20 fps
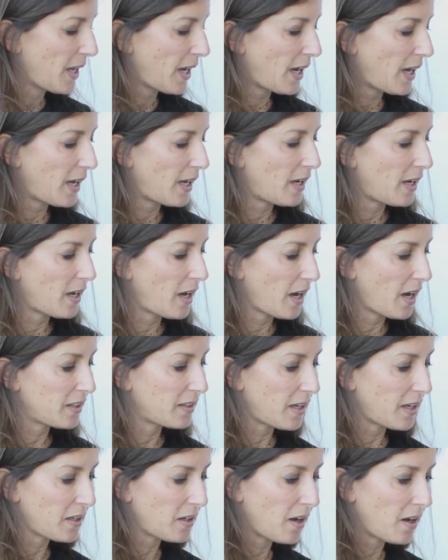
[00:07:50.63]
And
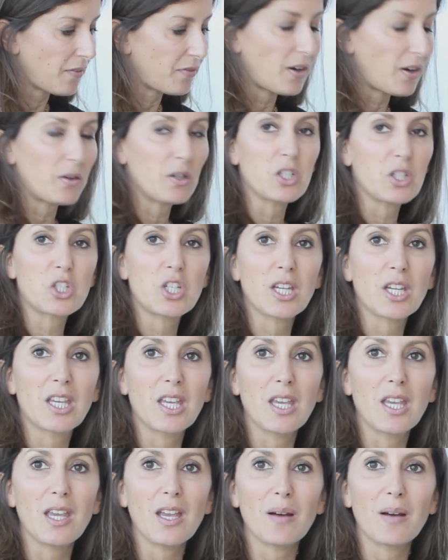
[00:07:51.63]
then a very
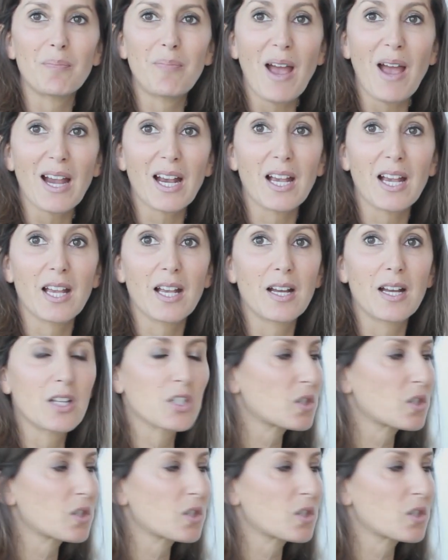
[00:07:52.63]
cheeky back.